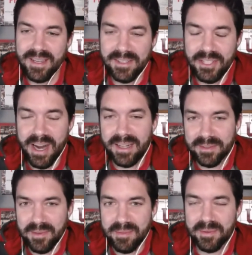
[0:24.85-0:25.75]
a child
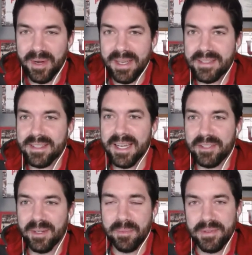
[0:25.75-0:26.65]
of the Midwest. I
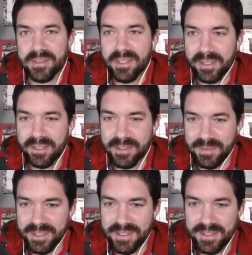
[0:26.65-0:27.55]
grew up with snow at
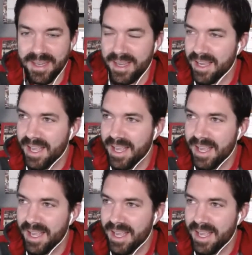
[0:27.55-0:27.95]
Christmas.